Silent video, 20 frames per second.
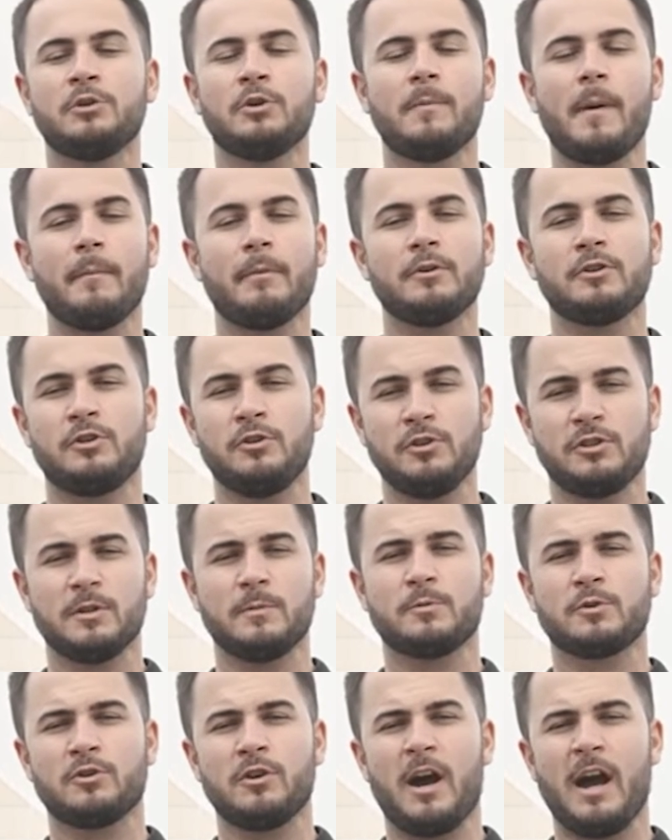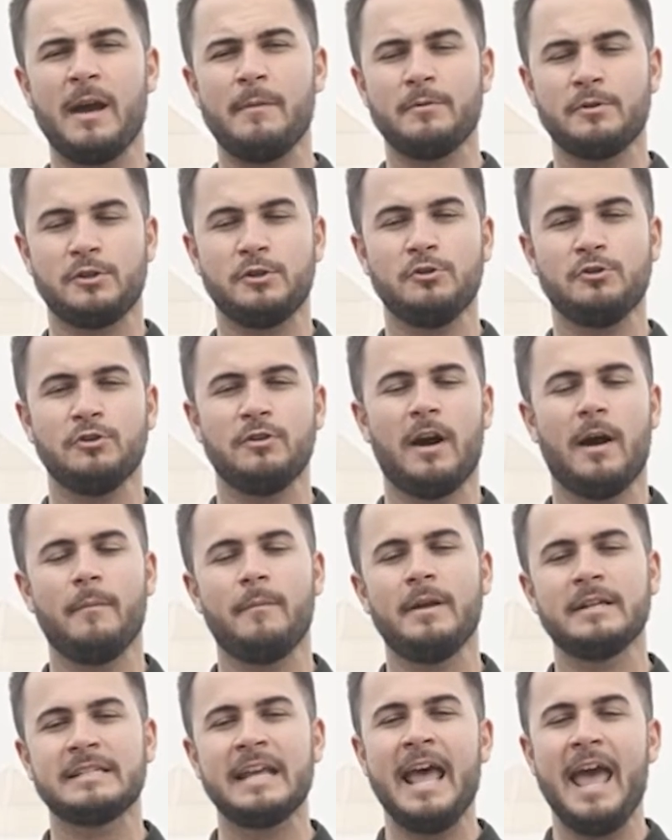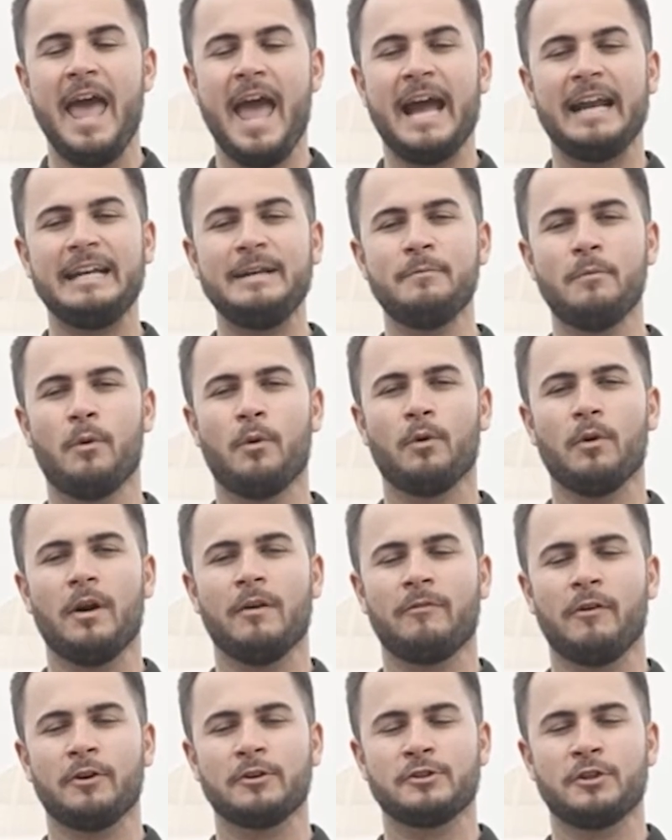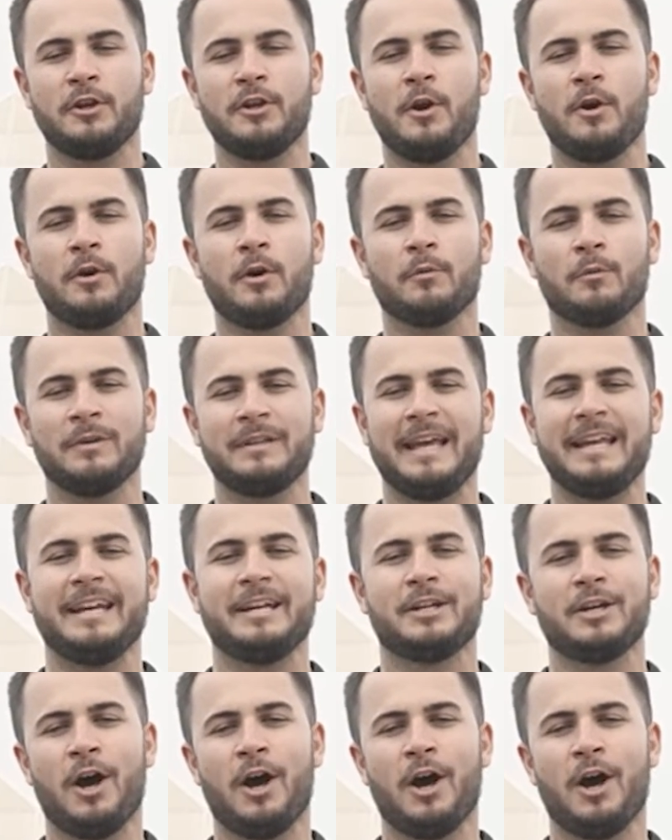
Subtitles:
do remember to subscribe so you do not miss any more of our Toyota related